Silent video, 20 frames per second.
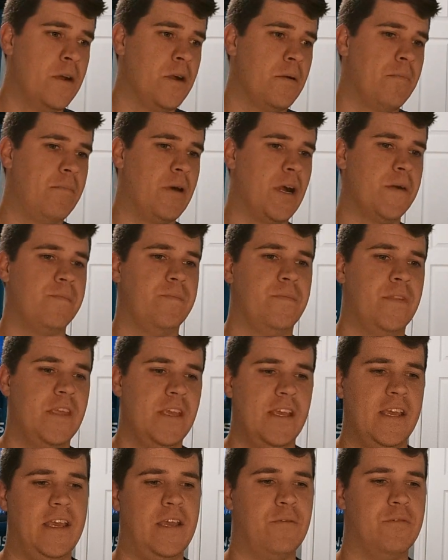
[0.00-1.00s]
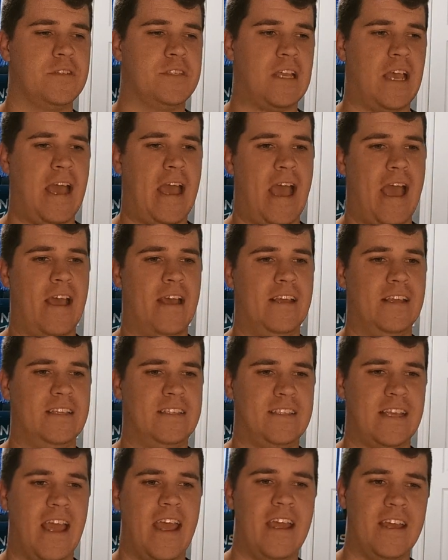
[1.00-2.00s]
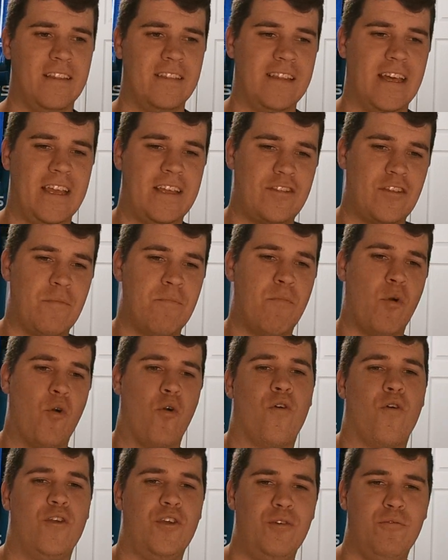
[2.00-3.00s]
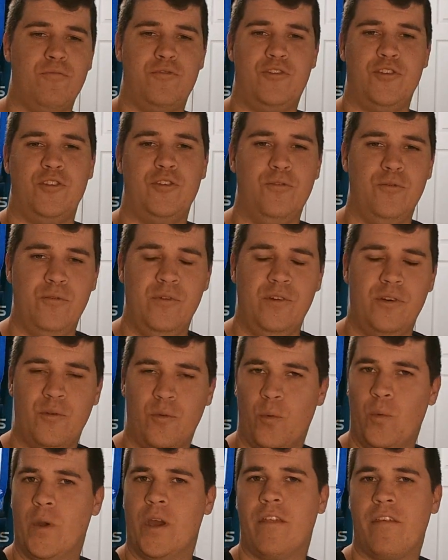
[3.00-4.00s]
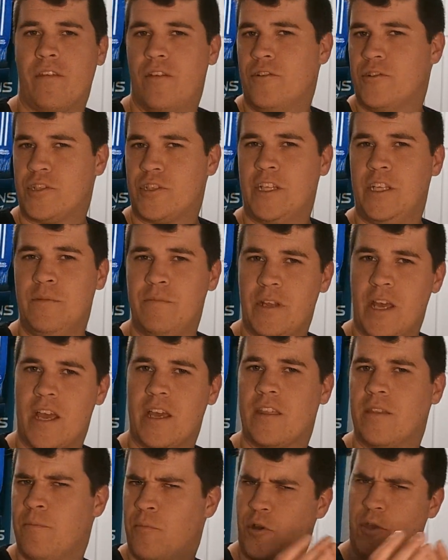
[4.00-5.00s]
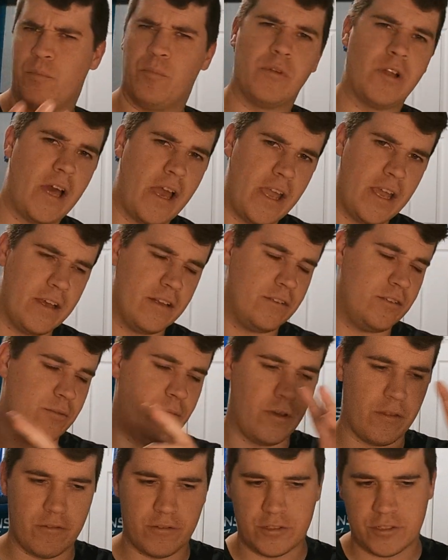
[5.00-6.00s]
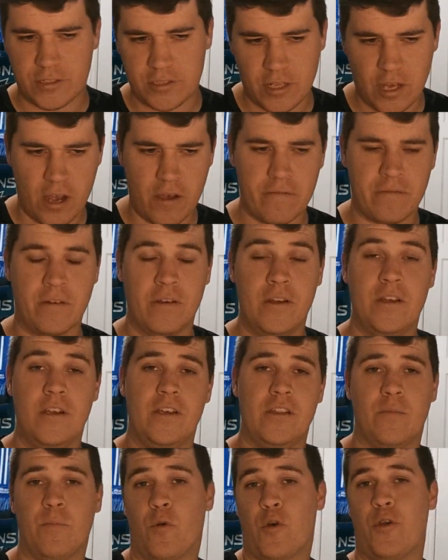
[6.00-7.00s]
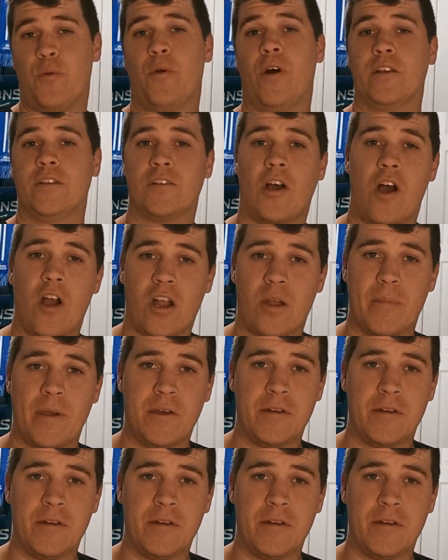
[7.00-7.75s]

But it was saying like the more you do with your Steam Deck, the more you play it, do other stuff, the more you want to talk about